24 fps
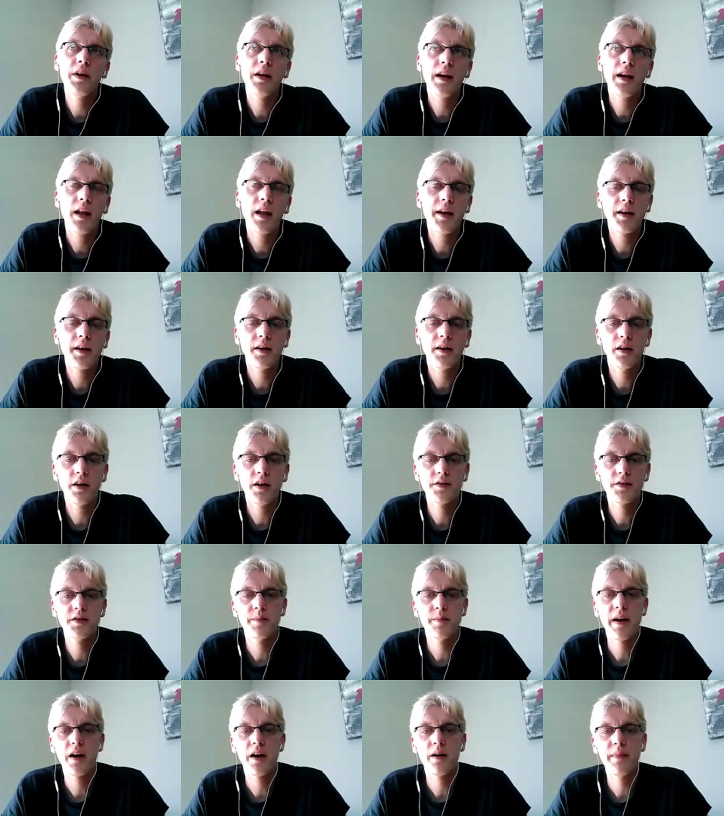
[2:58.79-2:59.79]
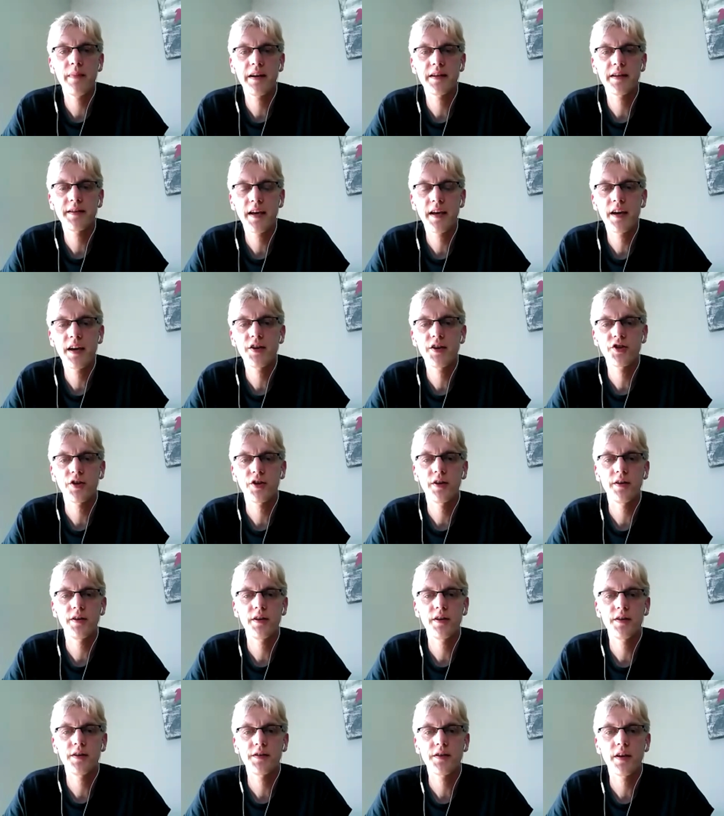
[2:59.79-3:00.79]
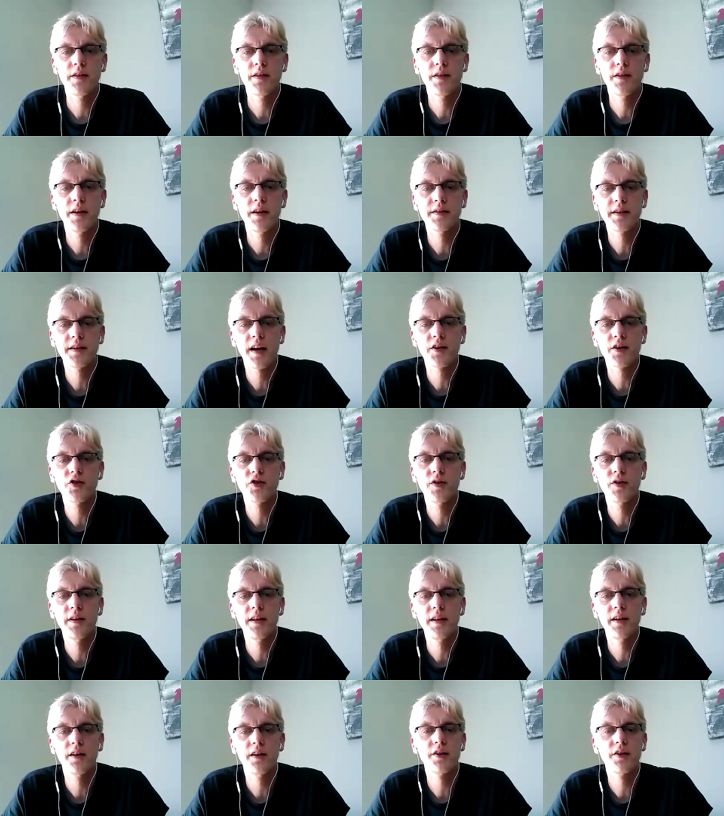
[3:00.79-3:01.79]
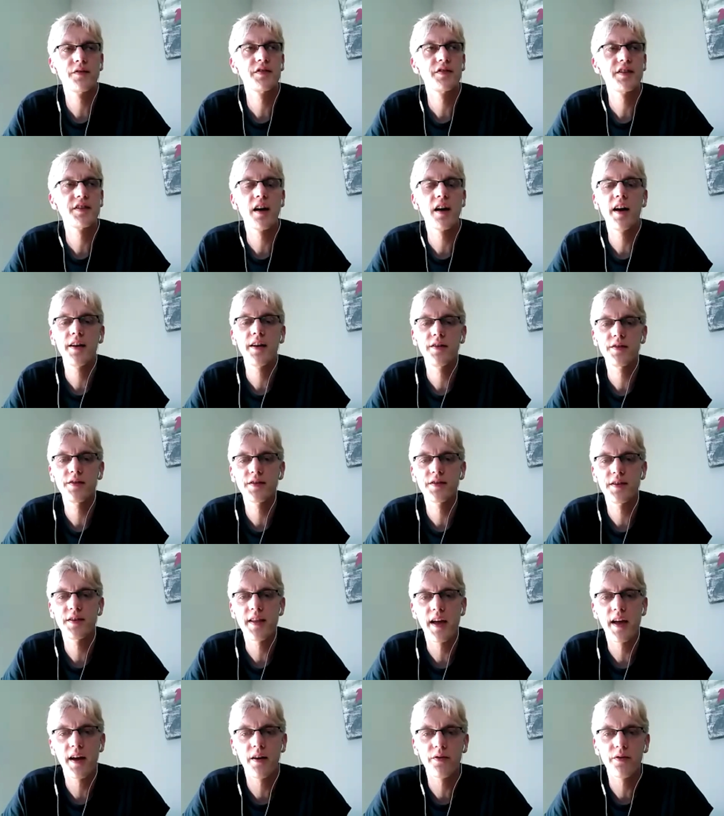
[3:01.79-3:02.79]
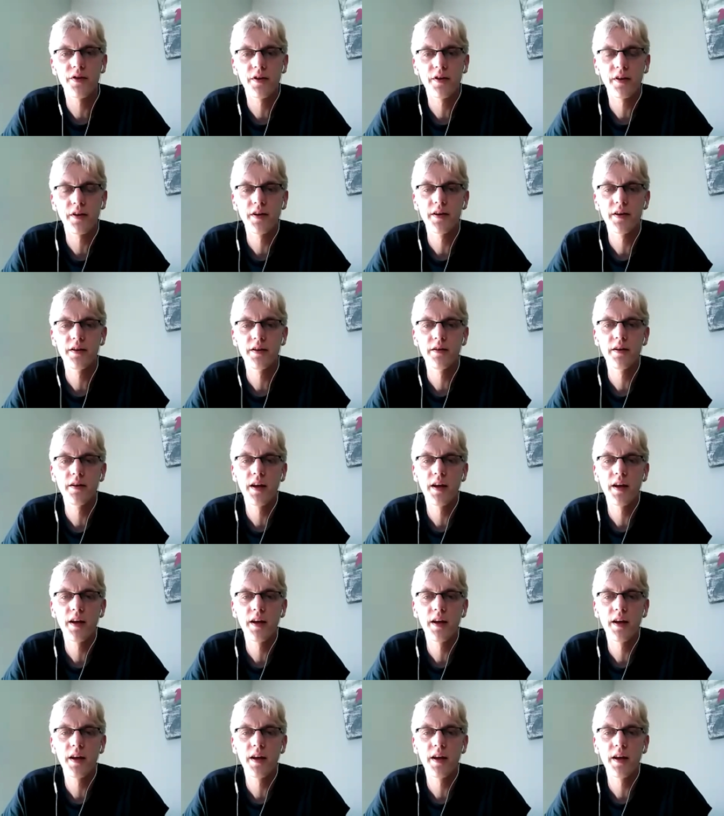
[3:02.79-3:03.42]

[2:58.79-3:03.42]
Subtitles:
I like a lot about meditation is that there's actually a lot of science now that can